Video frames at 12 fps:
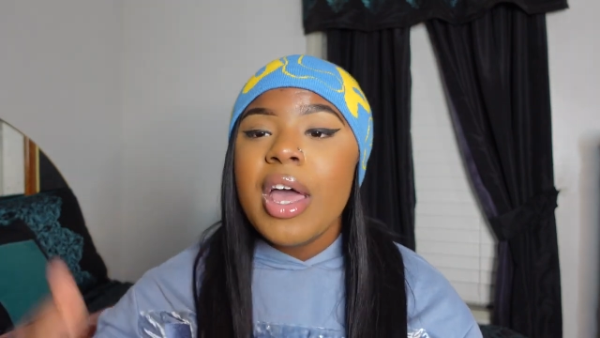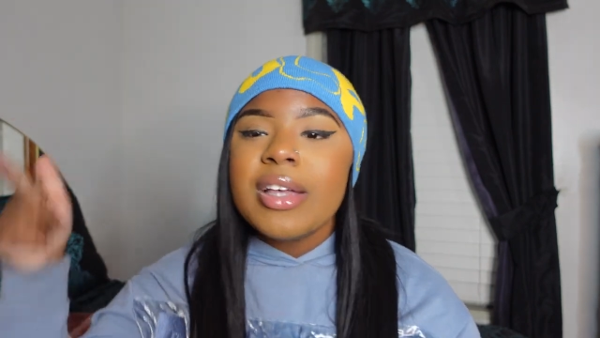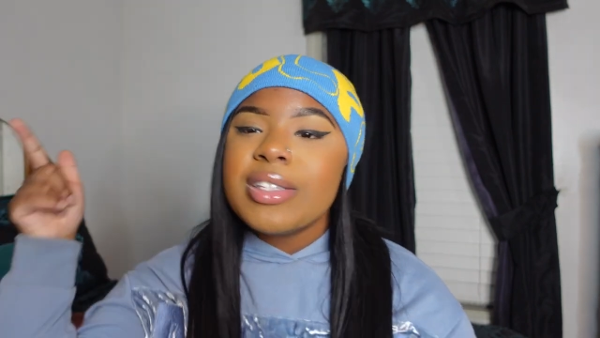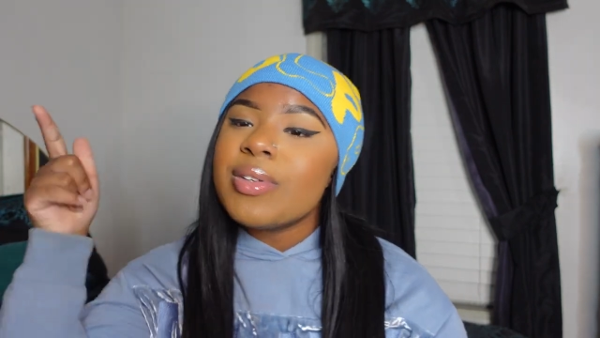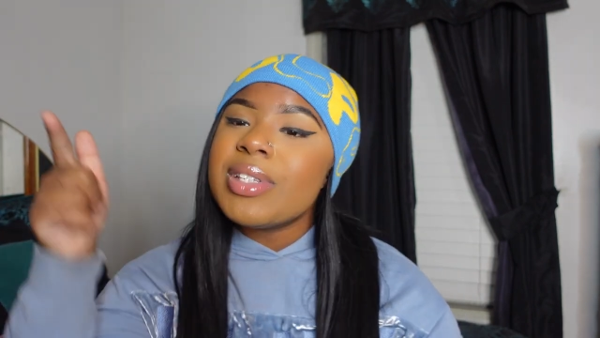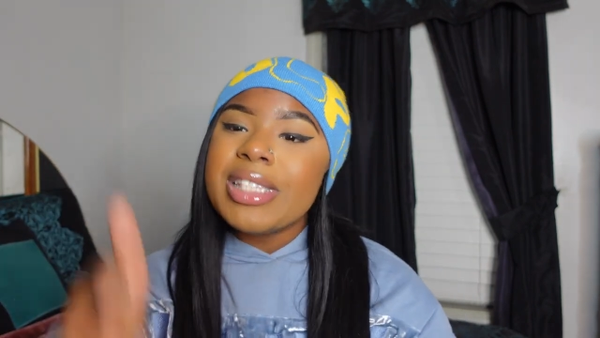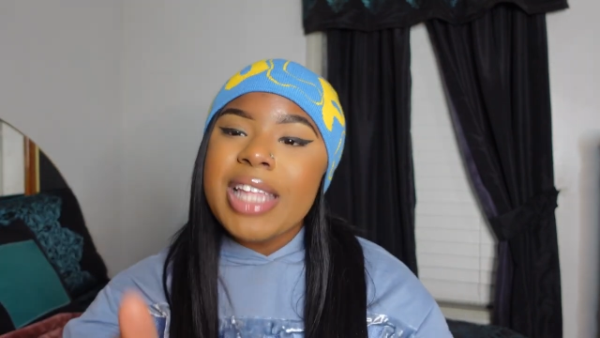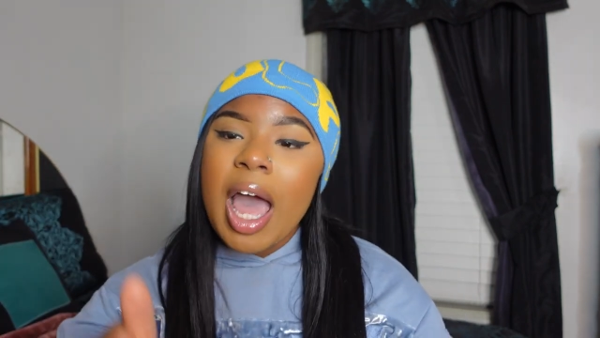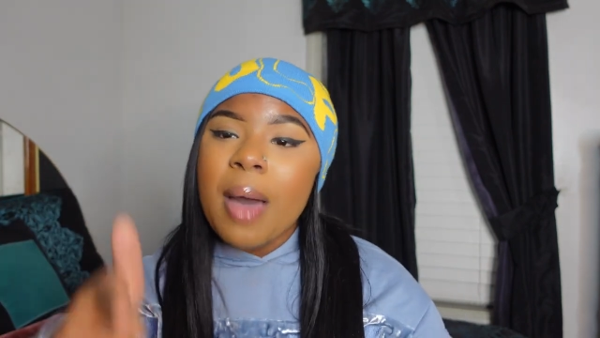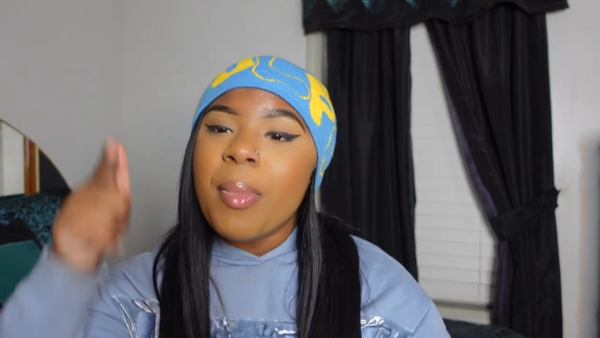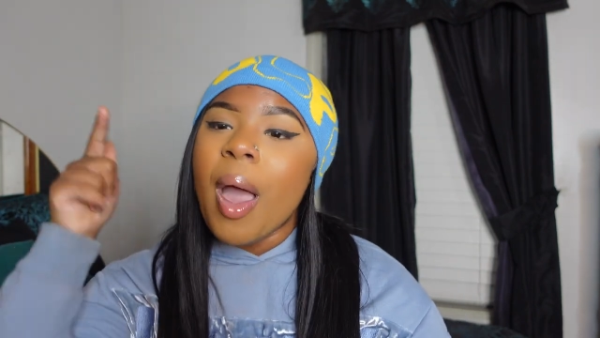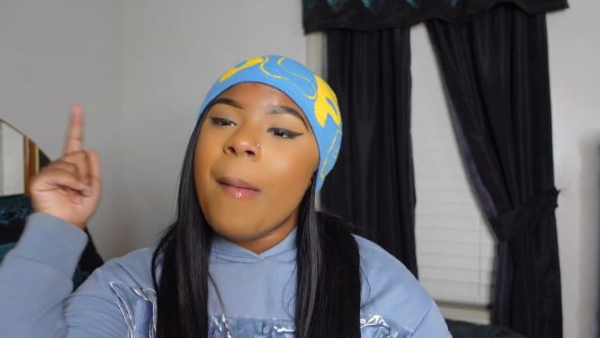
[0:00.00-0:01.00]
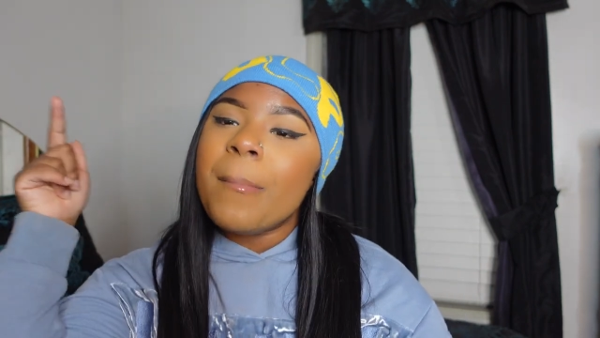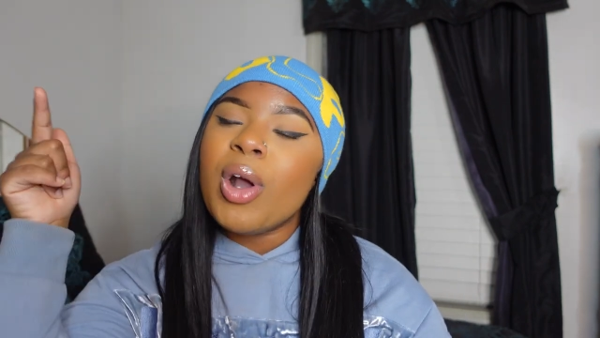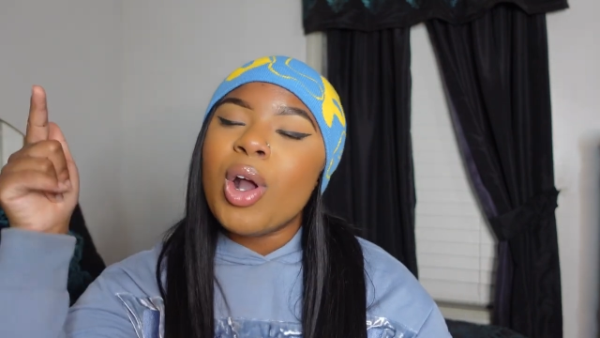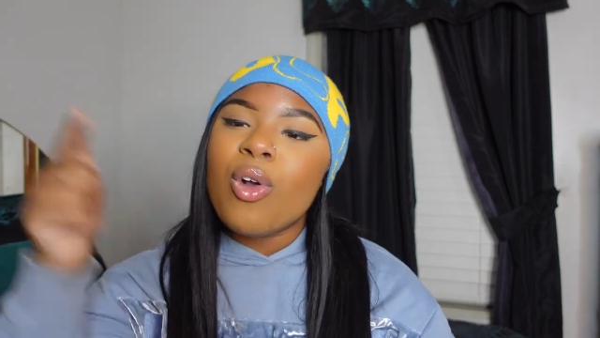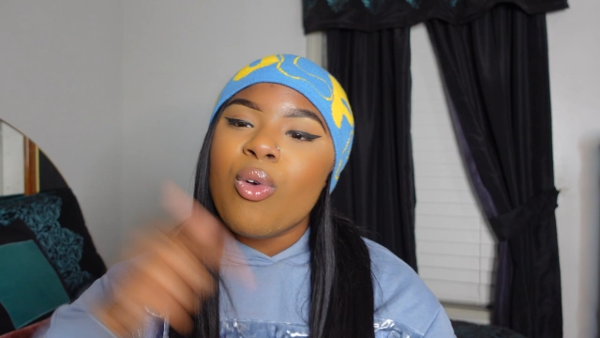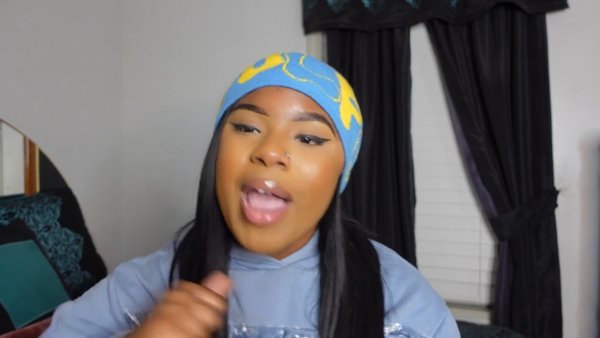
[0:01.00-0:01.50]
So stop
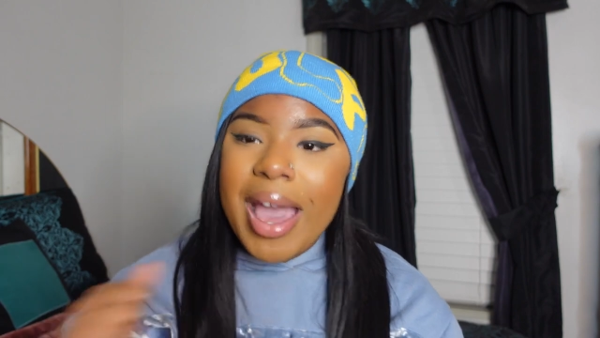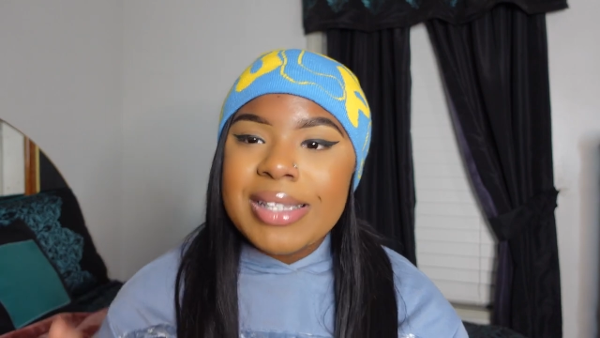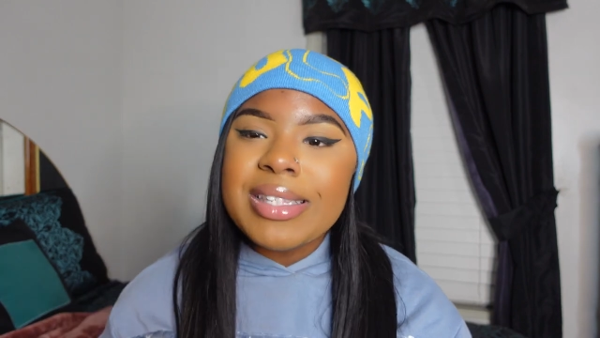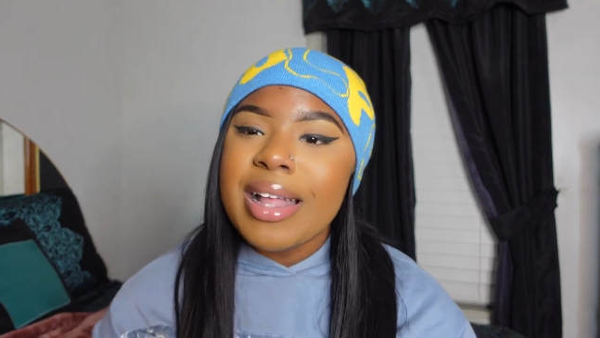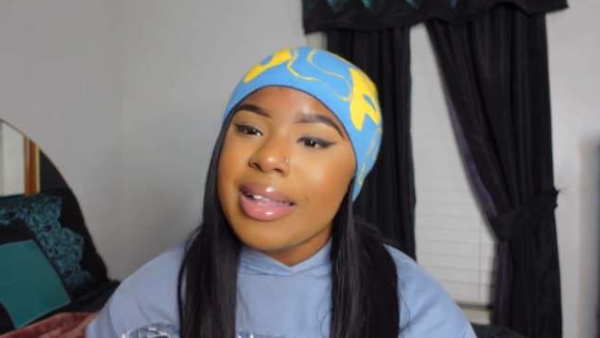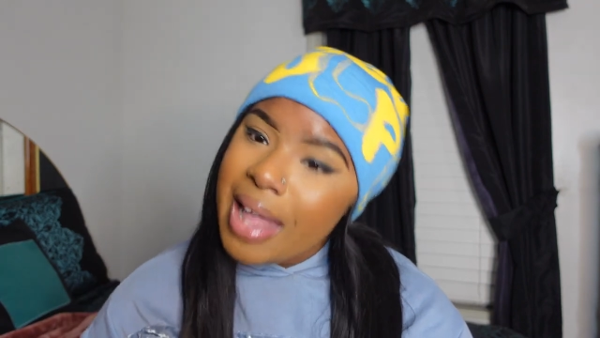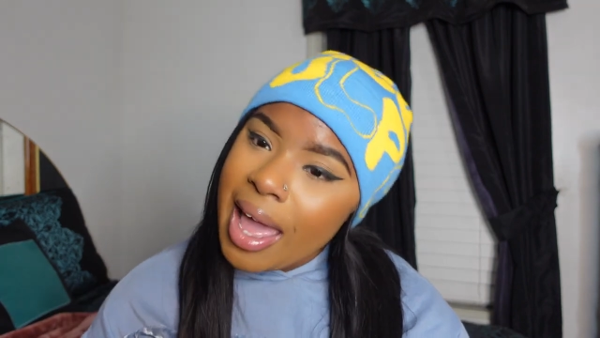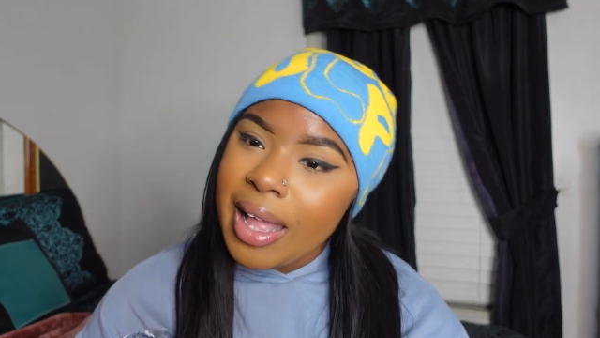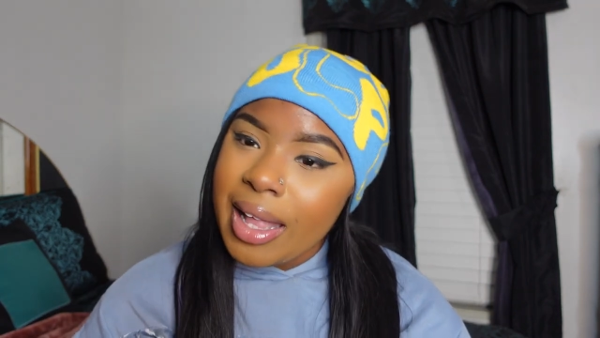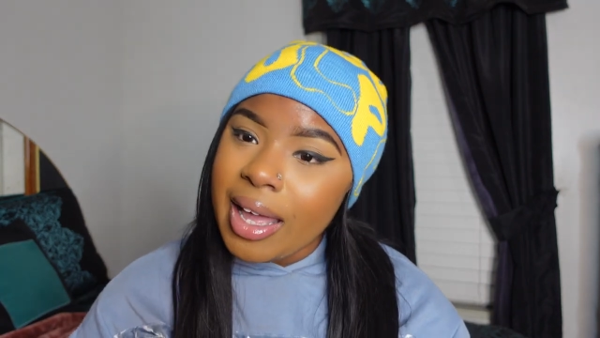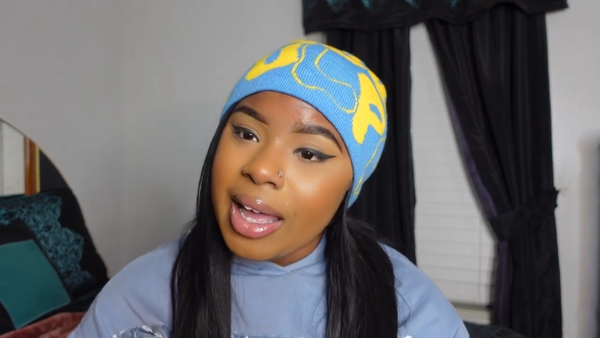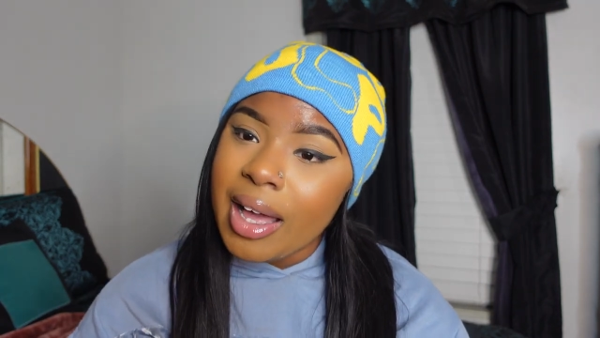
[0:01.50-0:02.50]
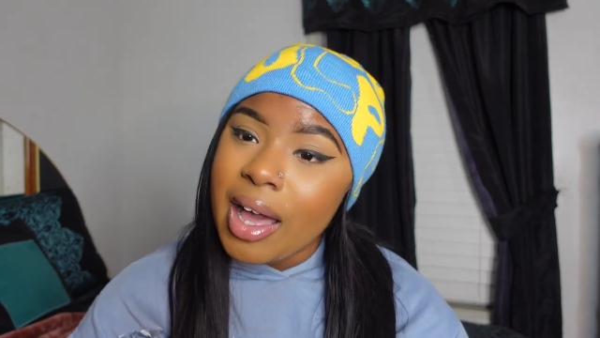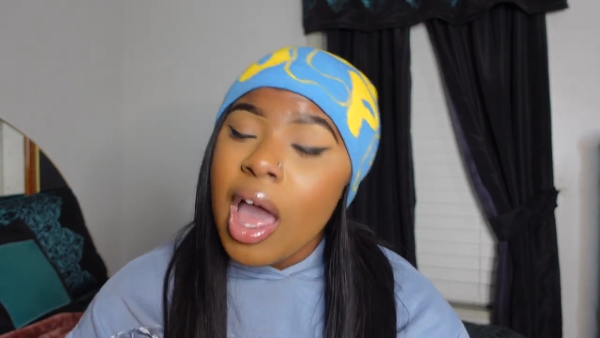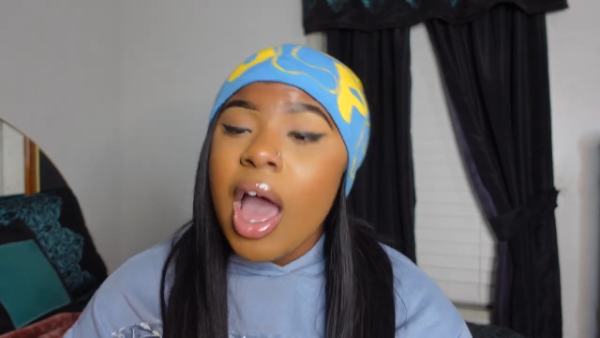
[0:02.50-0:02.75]
procrastinating.